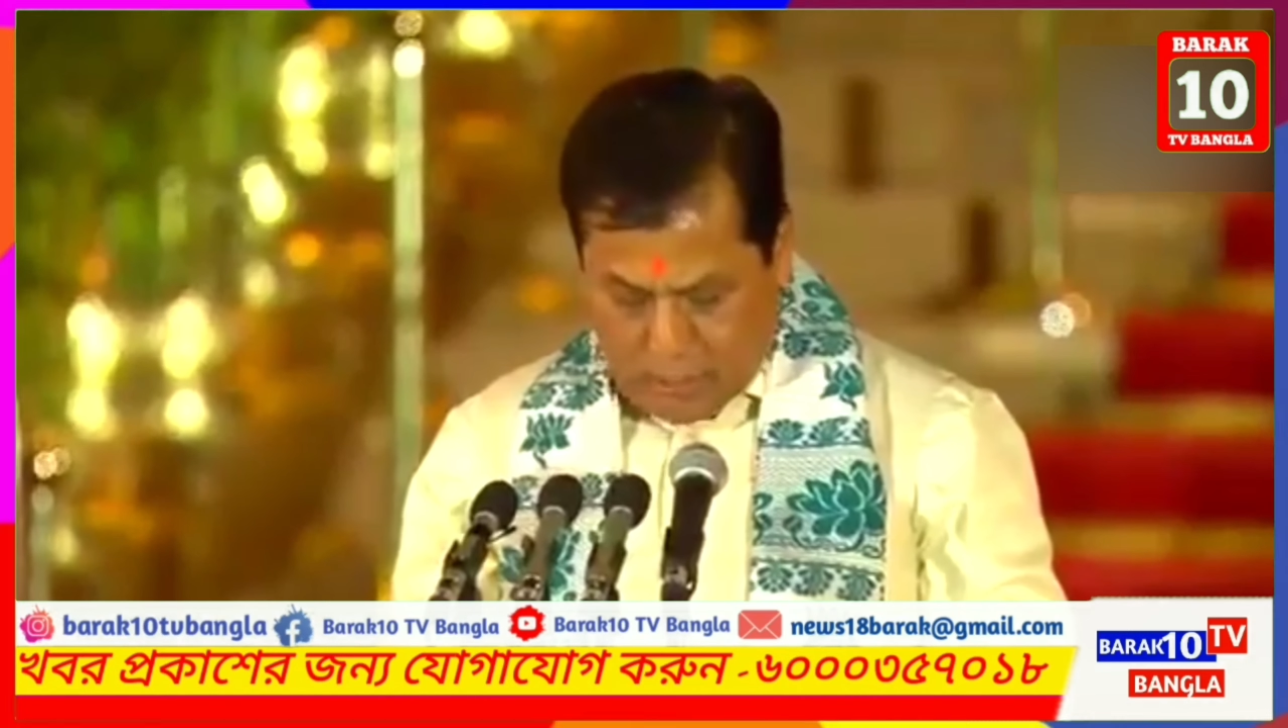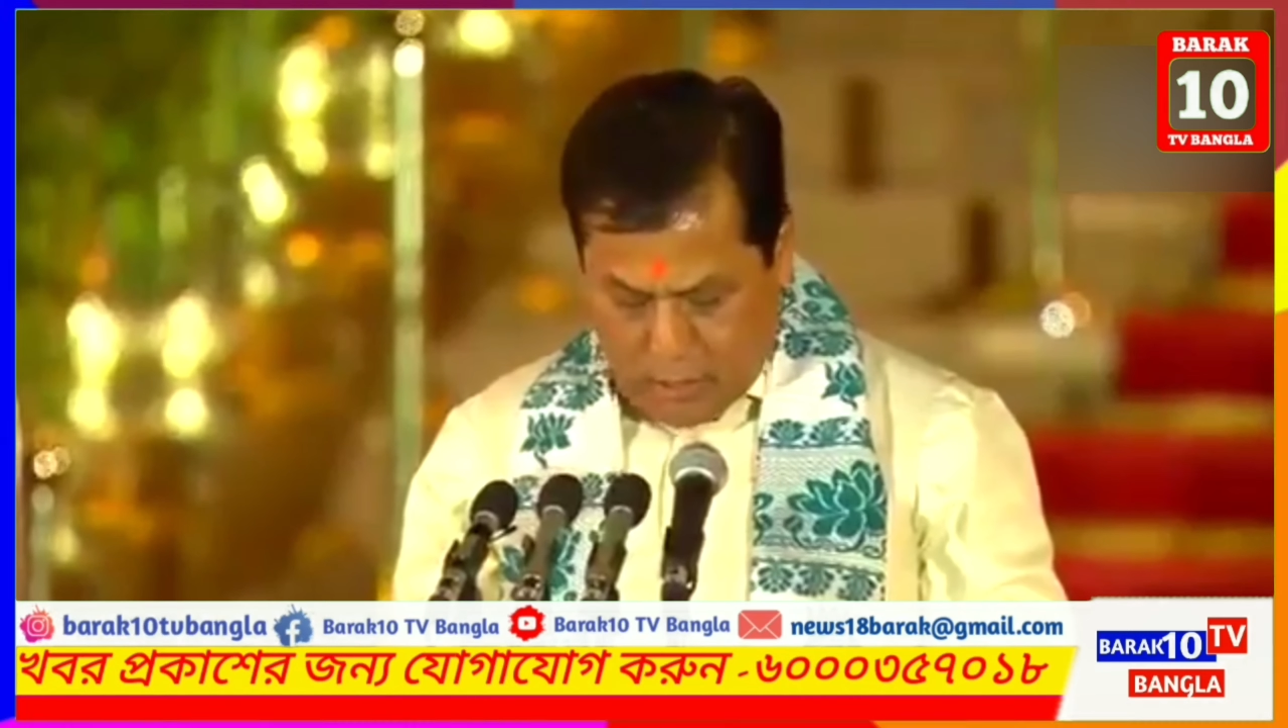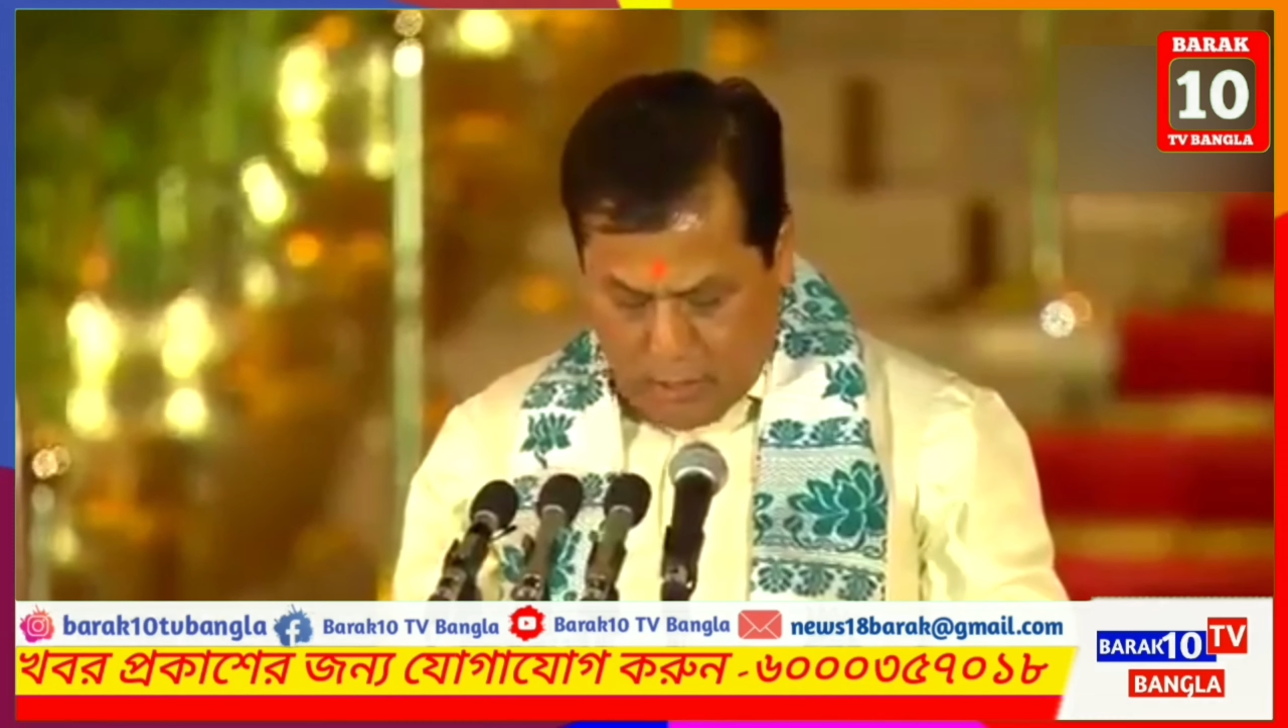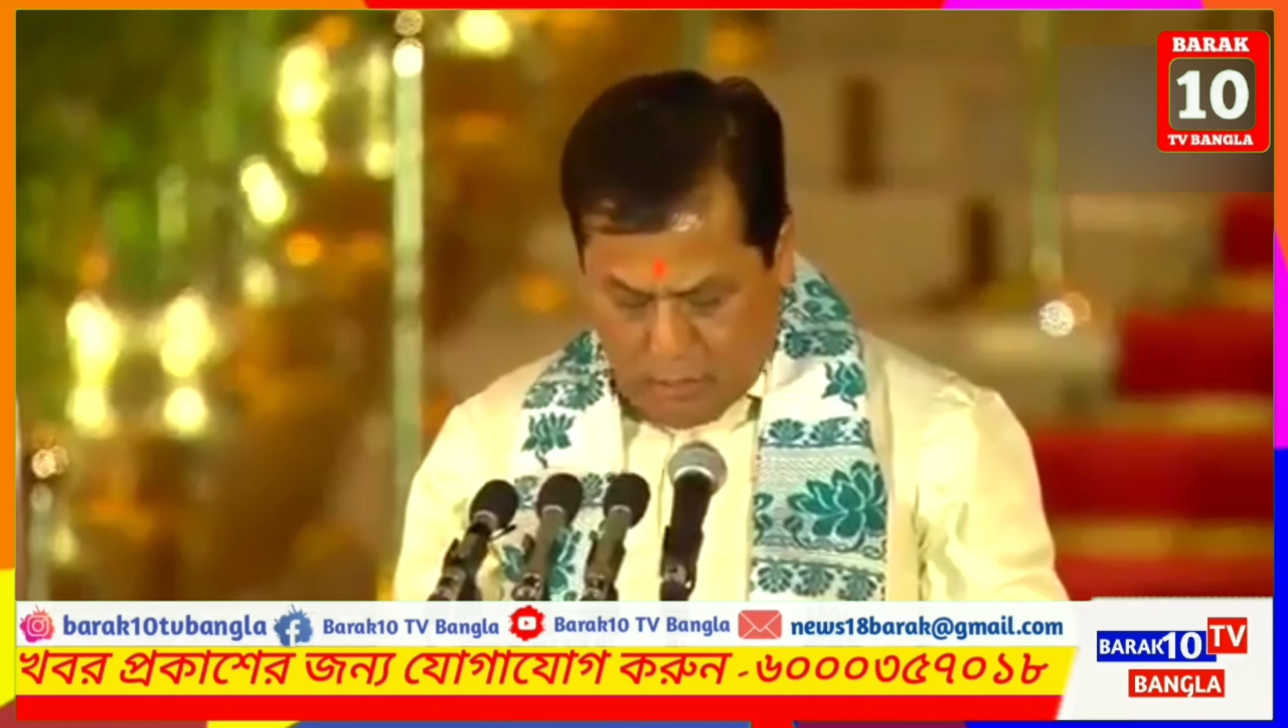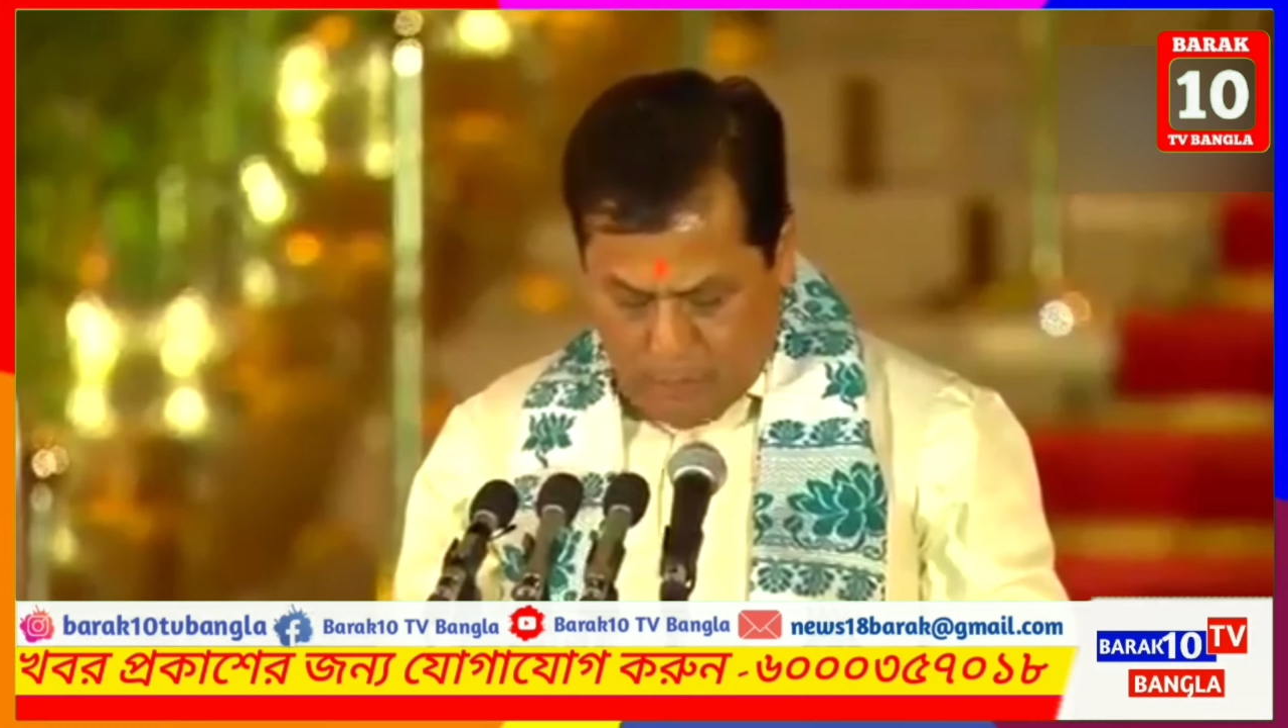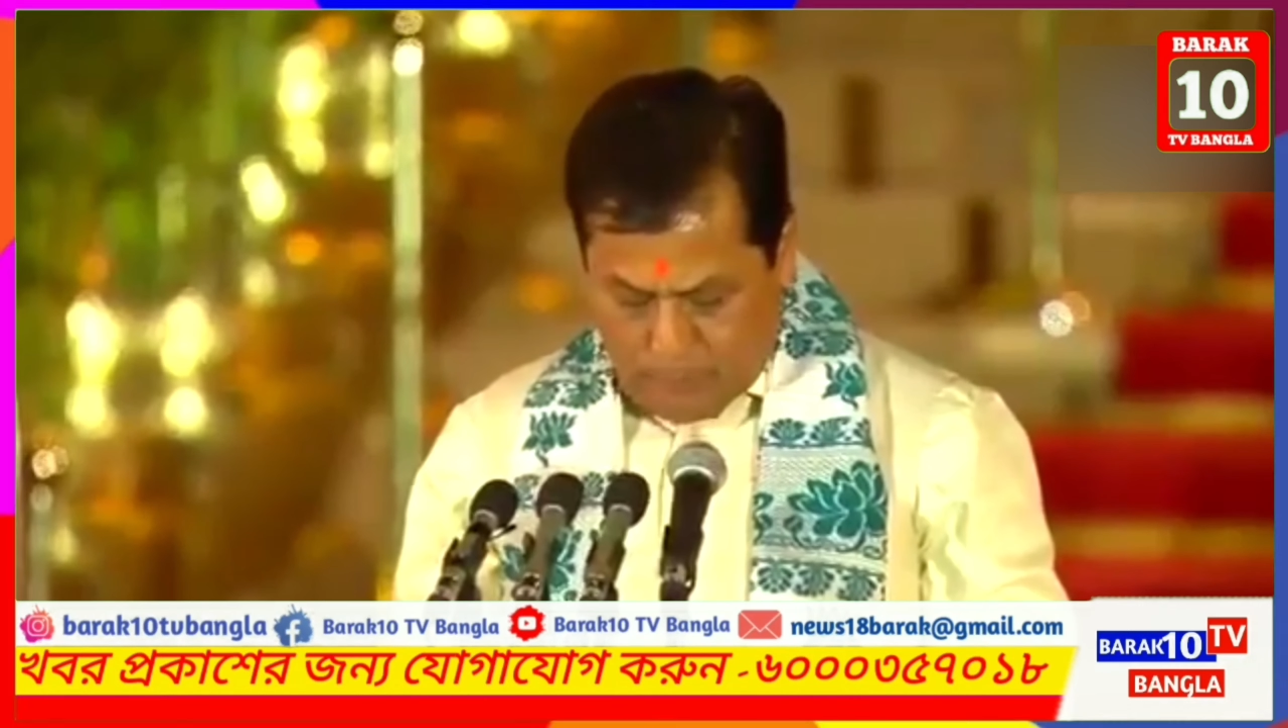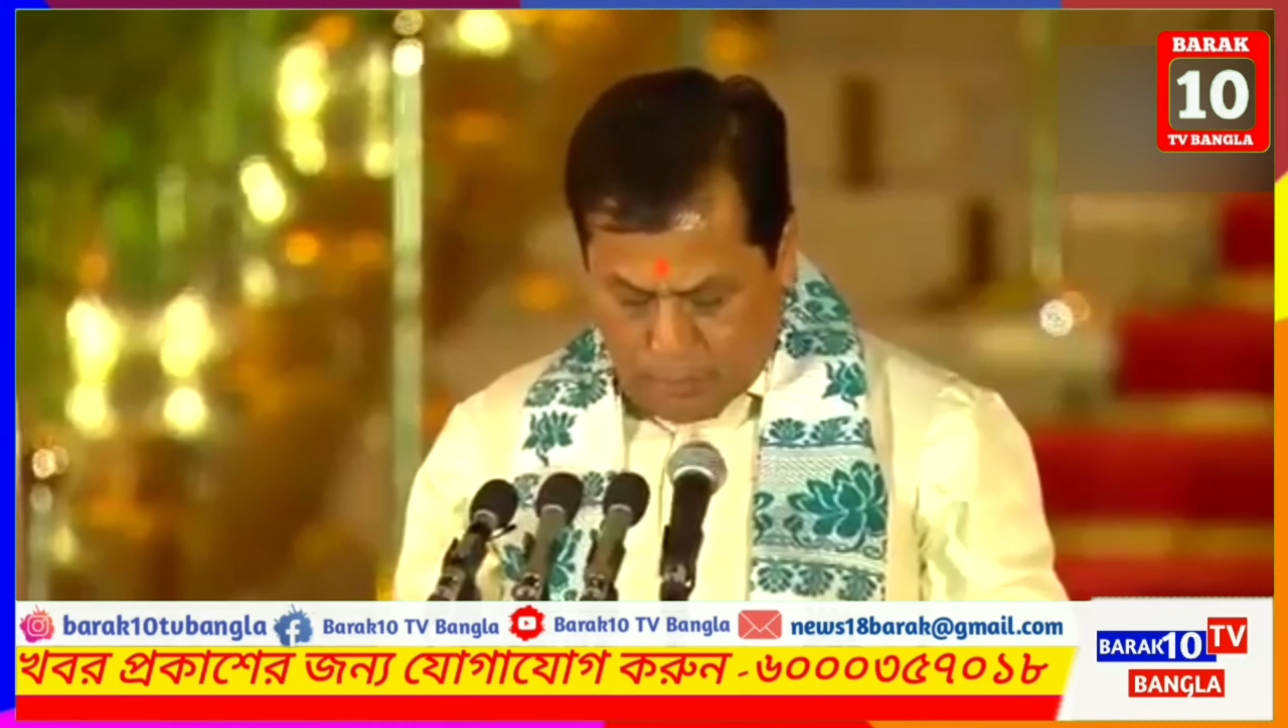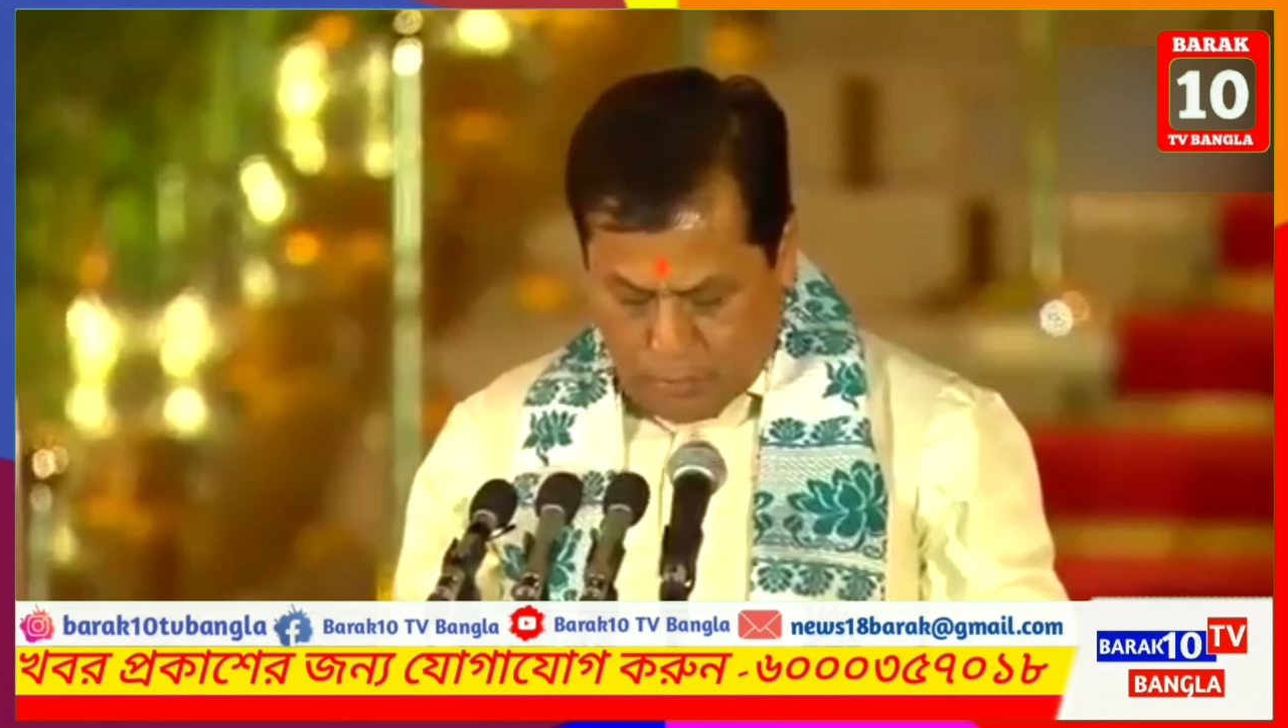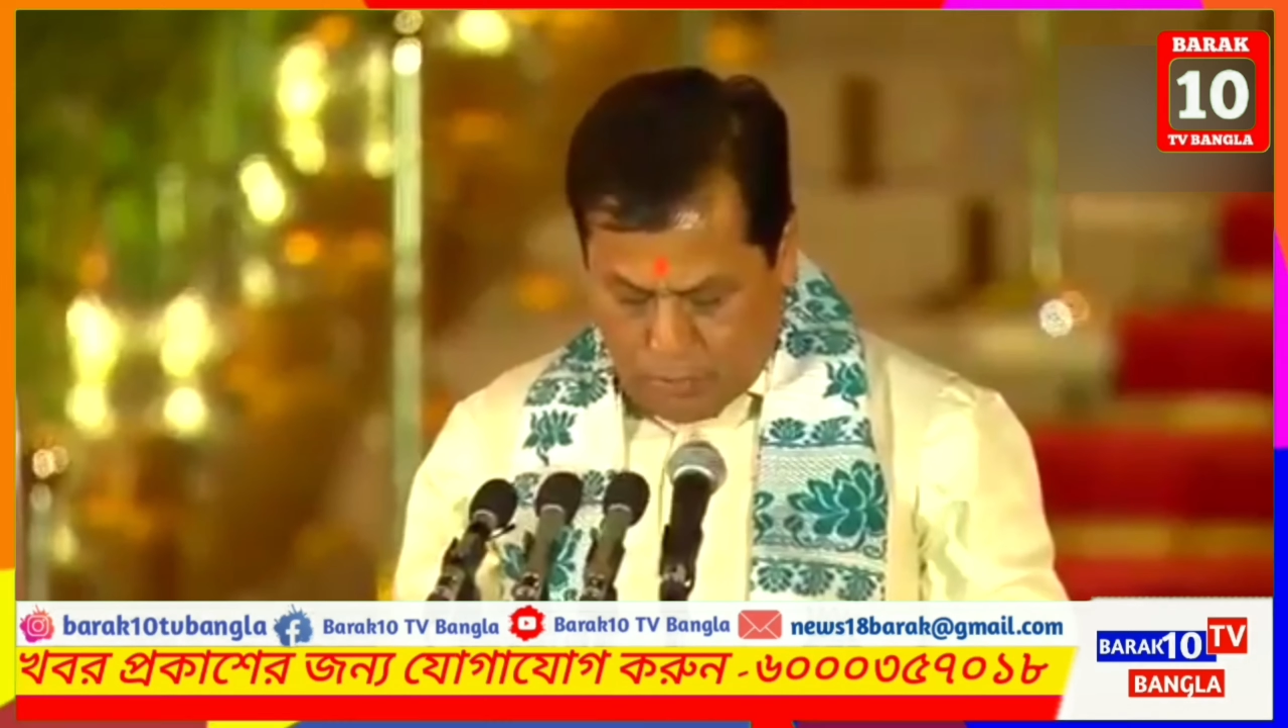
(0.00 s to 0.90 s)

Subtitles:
law,